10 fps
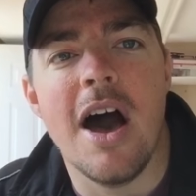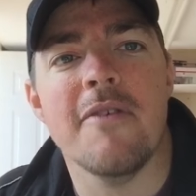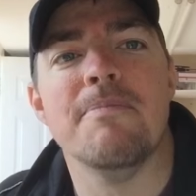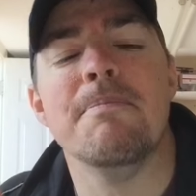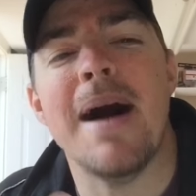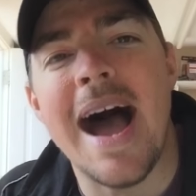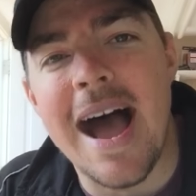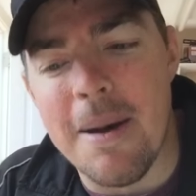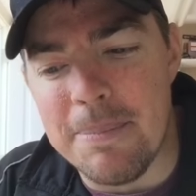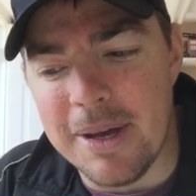of
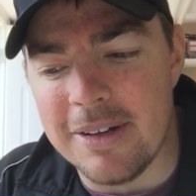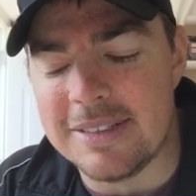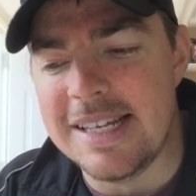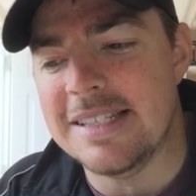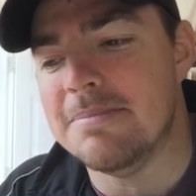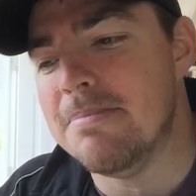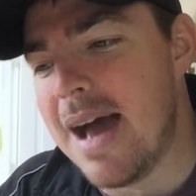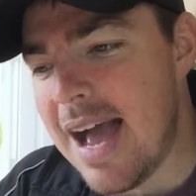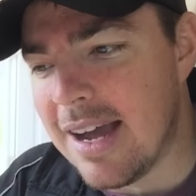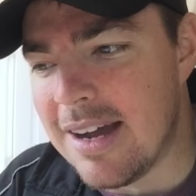my abilities and
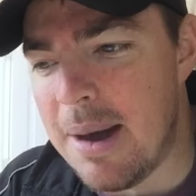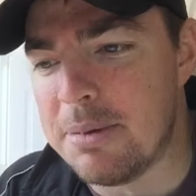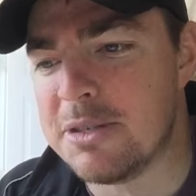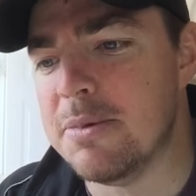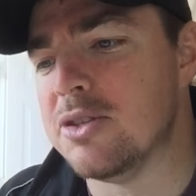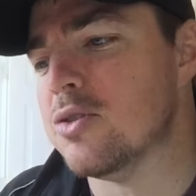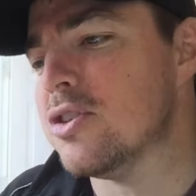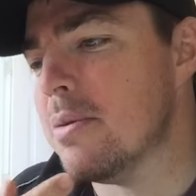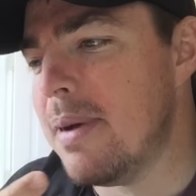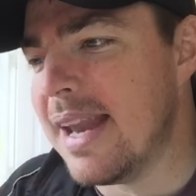my accomplishments or
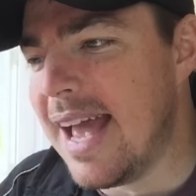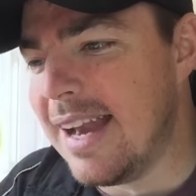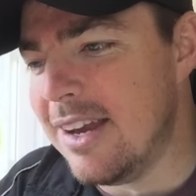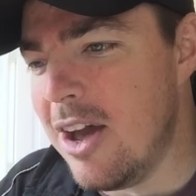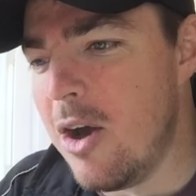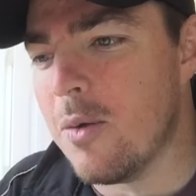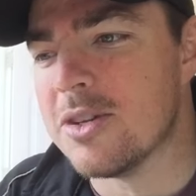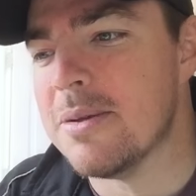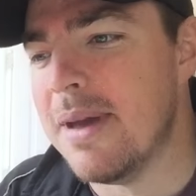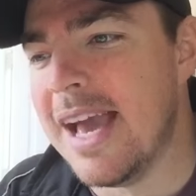somebody I know or
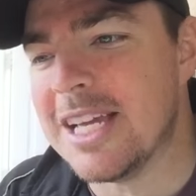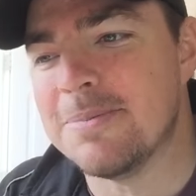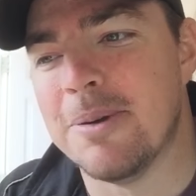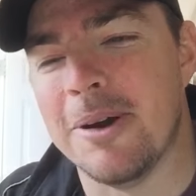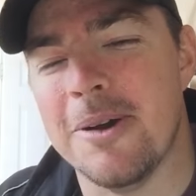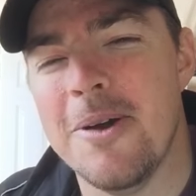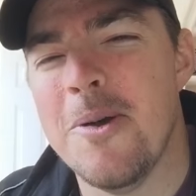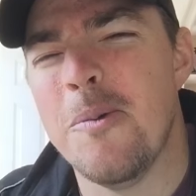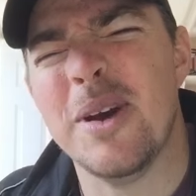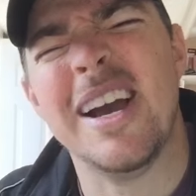some expert,
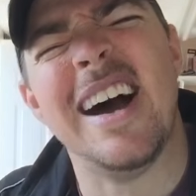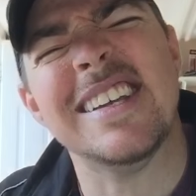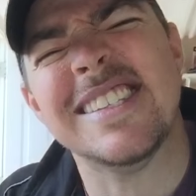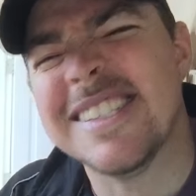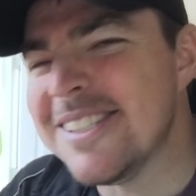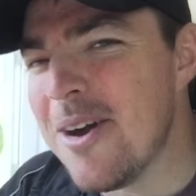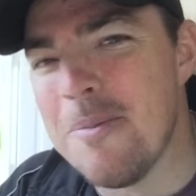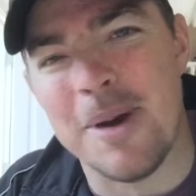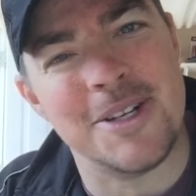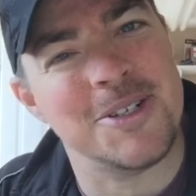when God is
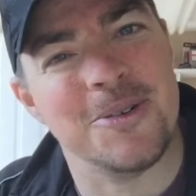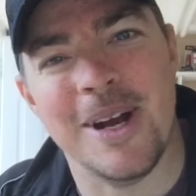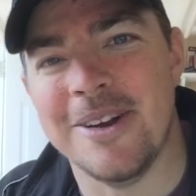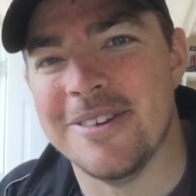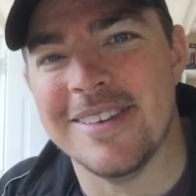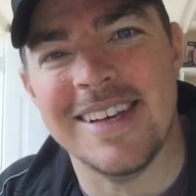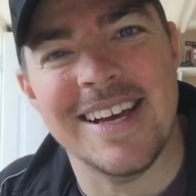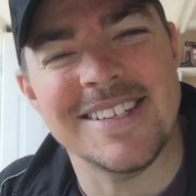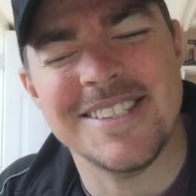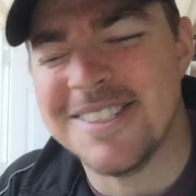so much greater than
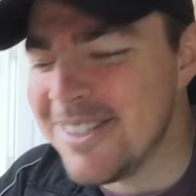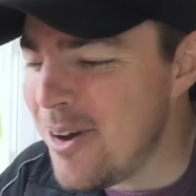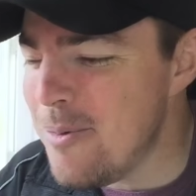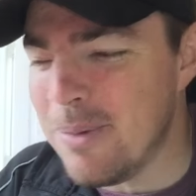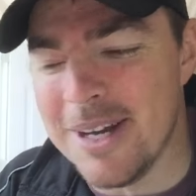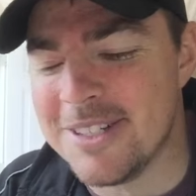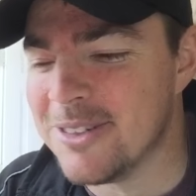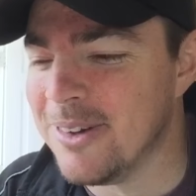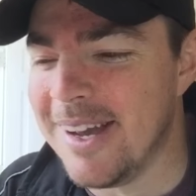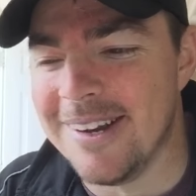that. So
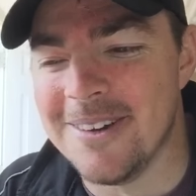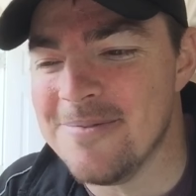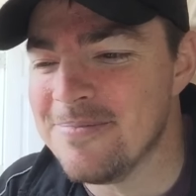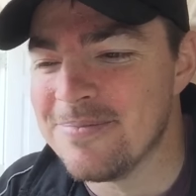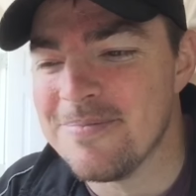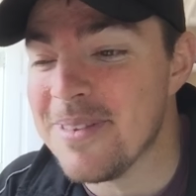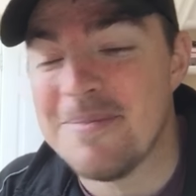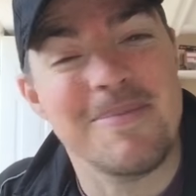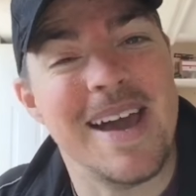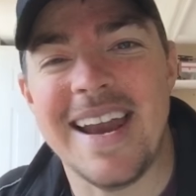much greater.
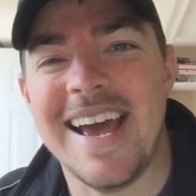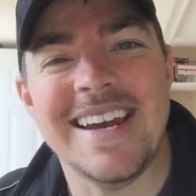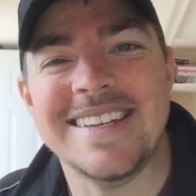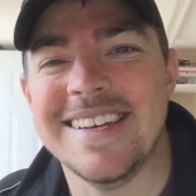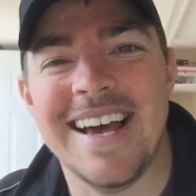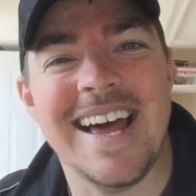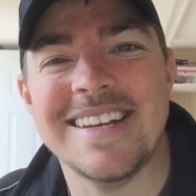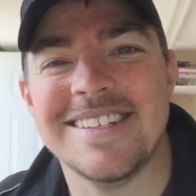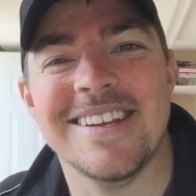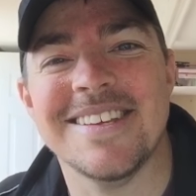Man, I had
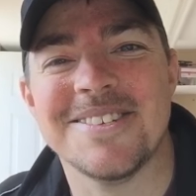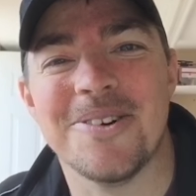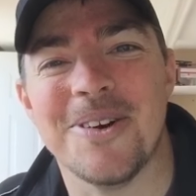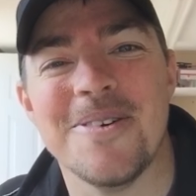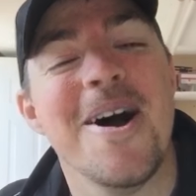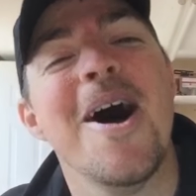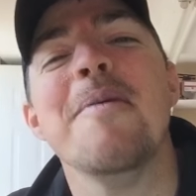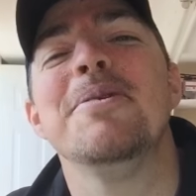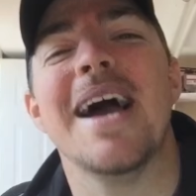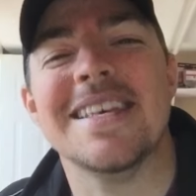to share this story.
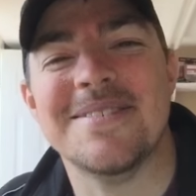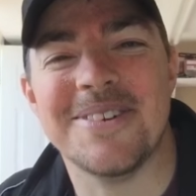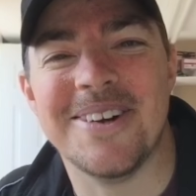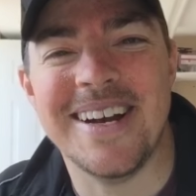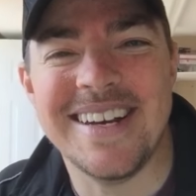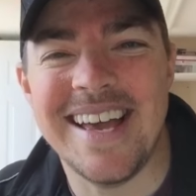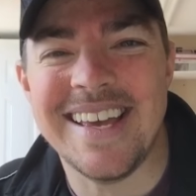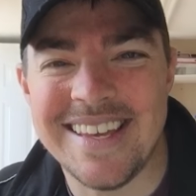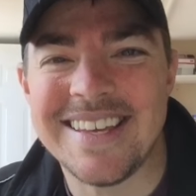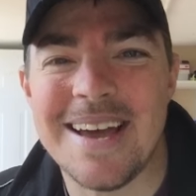Hope you guys have a great
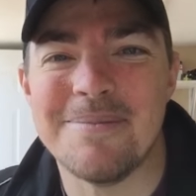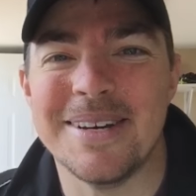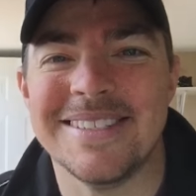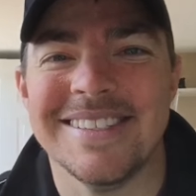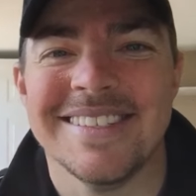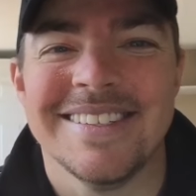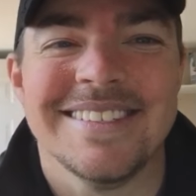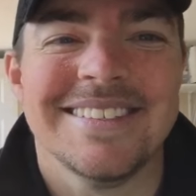day. God bless you.